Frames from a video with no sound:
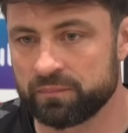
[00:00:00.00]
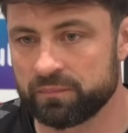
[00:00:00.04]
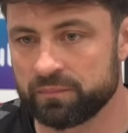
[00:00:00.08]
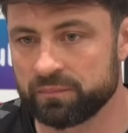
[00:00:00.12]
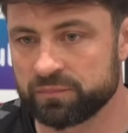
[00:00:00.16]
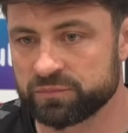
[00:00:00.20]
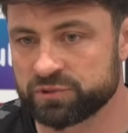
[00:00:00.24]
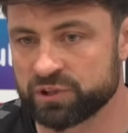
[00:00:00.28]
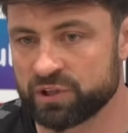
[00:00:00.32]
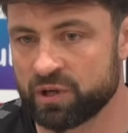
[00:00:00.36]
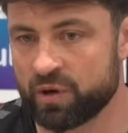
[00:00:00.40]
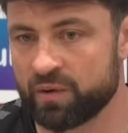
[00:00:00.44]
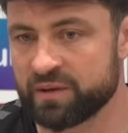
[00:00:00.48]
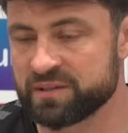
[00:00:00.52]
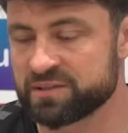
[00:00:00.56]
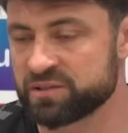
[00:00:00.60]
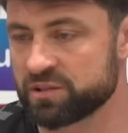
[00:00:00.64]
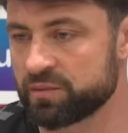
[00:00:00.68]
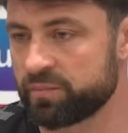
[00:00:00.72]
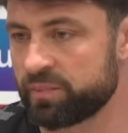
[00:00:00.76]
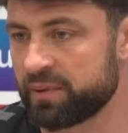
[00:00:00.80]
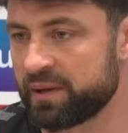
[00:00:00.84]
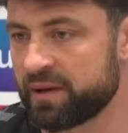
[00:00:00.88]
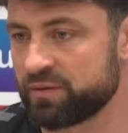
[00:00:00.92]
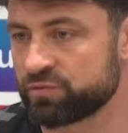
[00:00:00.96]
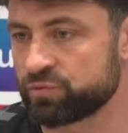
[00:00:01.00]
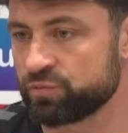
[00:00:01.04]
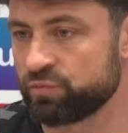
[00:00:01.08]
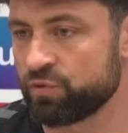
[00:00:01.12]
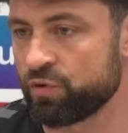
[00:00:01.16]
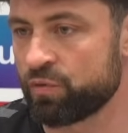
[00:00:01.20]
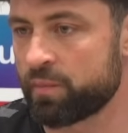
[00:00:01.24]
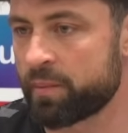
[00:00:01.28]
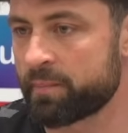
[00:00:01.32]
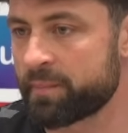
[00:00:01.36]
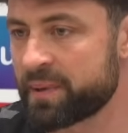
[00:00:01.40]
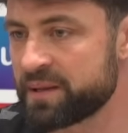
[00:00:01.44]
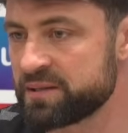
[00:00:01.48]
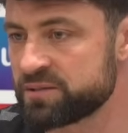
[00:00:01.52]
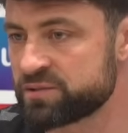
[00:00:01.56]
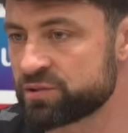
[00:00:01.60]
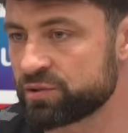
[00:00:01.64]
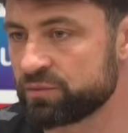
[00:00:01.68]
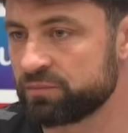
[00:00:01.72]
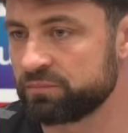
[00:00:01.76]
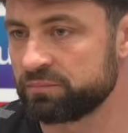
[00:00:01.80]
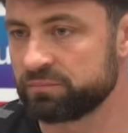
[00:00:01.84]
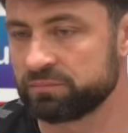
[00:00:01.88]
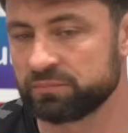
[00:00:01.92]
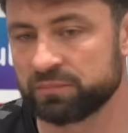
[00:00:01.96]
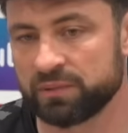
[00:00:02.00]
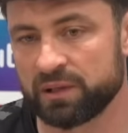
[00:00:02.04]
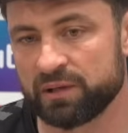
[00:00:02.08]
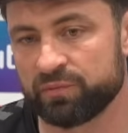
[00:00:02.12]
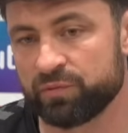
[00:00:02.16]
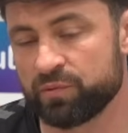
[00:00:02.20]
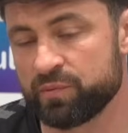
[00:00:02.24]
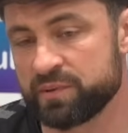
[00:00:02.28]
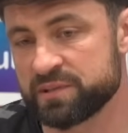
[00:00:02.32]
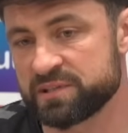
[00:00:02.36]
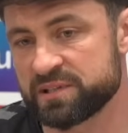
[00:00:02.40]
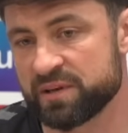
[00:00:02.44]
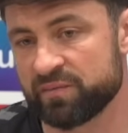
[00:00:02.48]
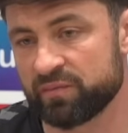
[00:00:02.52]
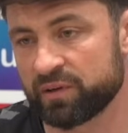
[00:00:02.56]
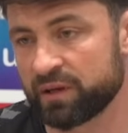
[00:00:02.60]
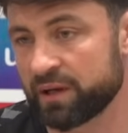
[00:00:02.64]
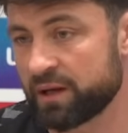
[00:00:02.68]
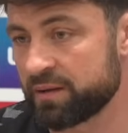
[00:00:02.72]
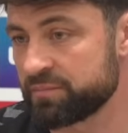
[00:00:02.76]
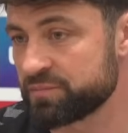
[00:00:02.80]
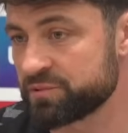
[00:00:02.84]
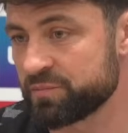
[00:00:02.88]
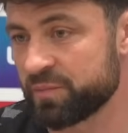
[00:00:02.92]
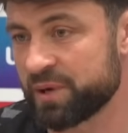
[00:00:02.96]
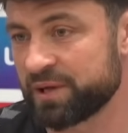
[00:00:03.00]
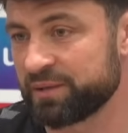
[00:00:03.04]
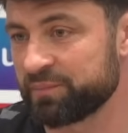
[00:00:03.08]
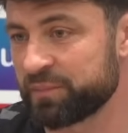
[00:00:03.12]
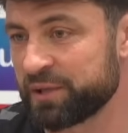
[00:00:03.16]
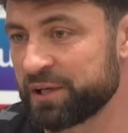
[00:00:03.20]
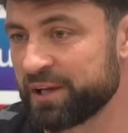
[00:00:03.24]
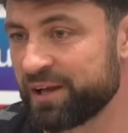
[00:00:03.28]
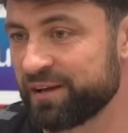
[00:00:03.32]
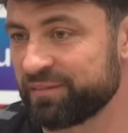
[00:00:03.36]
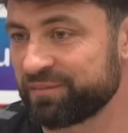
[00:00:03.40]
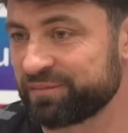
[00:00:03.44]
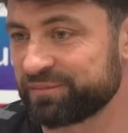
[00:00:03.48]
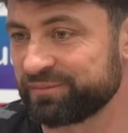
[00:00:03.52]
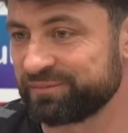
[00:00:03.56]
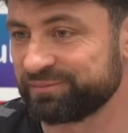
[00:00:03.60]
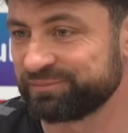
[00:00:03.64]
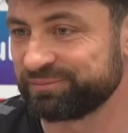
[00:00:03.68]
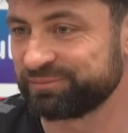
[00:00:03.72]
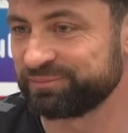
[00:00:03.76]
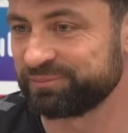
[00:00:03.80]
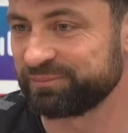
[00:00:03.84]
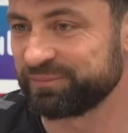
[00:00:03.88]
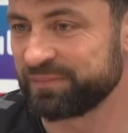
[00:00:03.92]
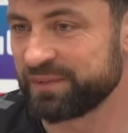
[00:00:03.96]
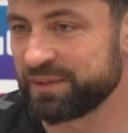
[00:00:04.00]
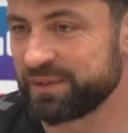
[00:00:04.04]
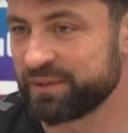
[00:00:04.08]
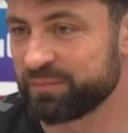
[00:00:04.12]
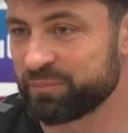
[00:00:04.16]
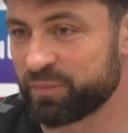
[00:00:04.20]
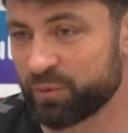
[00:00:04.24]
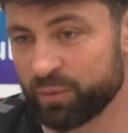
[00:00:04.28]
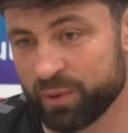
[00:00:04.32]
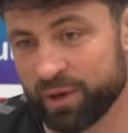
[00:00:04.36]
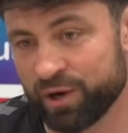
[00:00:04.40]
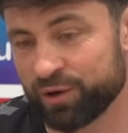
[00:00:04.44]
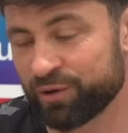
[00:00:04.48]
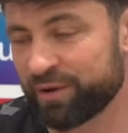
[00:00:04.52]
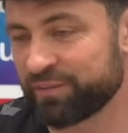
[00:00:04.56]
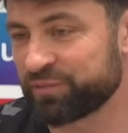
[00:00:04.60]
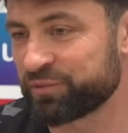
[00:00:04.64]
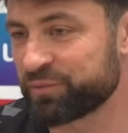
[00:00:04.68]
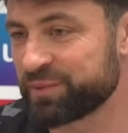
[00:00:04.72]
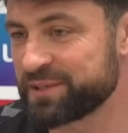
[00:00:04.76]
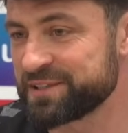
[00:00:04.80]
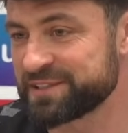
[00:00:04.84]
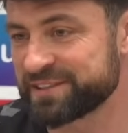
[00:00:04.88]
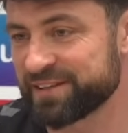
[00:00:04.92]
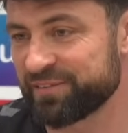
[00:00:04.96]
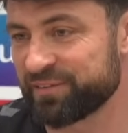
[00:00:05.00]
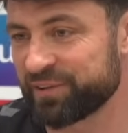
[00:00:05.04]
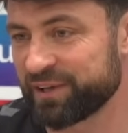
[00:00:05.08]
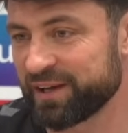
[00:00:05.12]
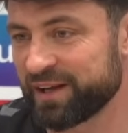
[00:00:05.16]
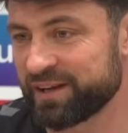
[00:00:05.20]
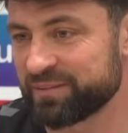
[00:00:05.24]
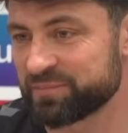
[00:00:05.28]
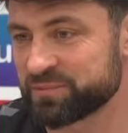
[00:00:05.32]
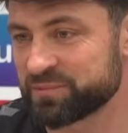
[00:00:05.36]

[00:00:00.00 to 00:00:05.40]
To go into the playoffs with real momentum. And if we win 7 games, it might be enough. But we are going to have to win 7 games